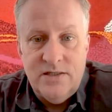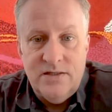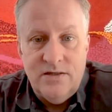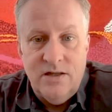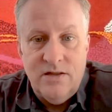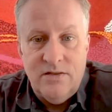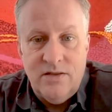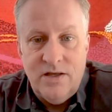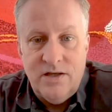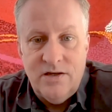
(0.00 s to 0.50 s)
And
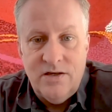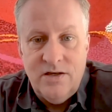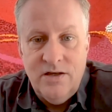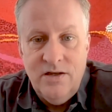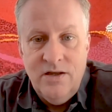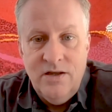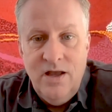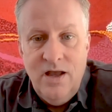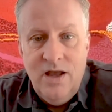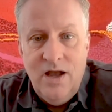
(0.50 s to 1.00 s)
I think
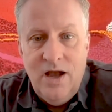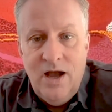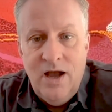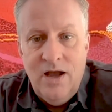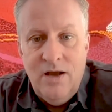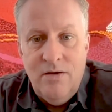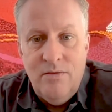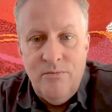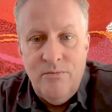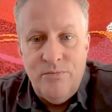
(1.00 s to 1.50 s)

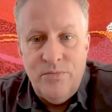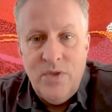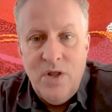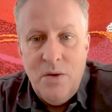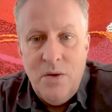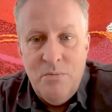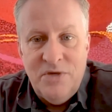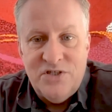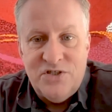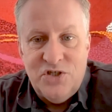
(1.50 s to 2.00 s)

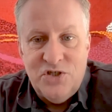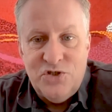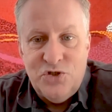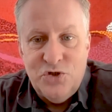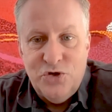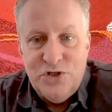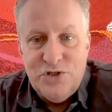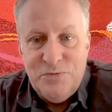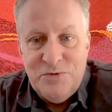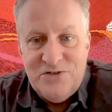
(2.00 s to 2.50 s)

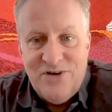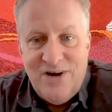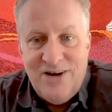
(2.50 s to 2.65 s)
Mr.